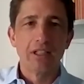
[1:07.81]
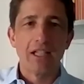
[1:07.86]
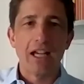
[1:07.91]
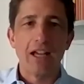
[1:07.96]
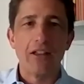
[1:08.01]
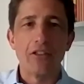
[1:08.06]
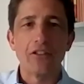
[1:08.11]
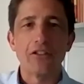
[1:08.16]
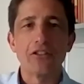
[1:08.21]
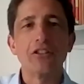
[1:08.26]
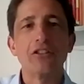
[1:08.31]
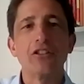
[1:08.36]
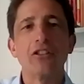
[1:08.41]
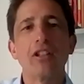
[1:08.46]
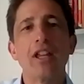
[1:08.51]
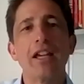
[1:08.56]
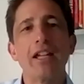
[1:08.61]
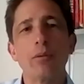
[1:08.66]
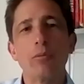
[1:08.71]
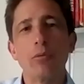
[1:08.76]
and the
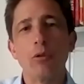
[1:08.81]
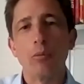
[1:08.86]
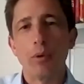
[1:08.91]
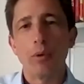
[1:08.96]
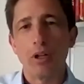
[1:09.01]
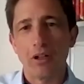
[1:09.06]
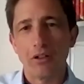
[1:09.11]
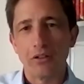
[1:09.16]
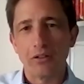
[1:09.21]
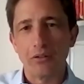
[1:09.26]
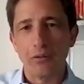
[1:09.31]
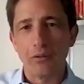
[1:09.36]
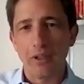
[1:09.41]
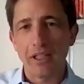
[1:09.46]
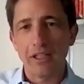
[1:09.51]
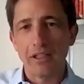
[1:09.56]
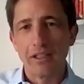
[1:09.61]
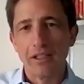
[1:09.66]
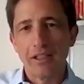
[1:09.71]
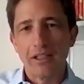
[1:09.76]
sustainable part of
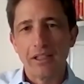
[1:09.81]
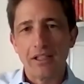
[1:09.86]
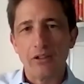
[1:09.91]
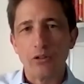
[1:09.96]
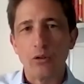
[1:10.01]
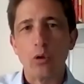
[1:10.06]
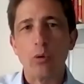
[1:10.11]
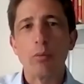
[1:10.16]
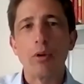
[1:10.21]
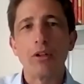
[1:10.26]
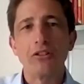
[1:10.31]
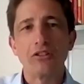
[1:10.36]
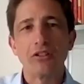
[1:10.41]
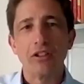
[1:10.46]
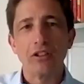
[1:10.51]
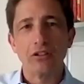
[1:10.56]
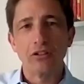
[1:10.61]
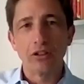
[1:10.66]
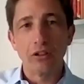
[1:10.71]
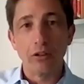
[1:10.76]
it is almost
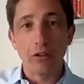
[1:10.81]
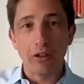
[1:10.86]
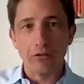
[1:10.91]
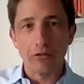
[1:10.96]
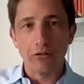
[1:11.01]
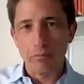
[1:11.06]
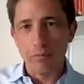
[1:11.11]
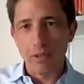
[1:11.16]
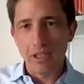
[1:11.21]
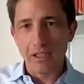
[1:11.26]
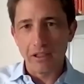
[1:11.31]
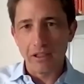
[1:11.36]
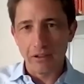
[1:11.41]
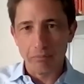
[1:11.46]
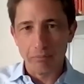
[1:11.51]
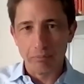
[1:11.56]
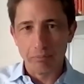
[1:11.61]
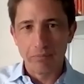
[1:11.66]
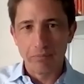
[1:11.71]
at 200 million.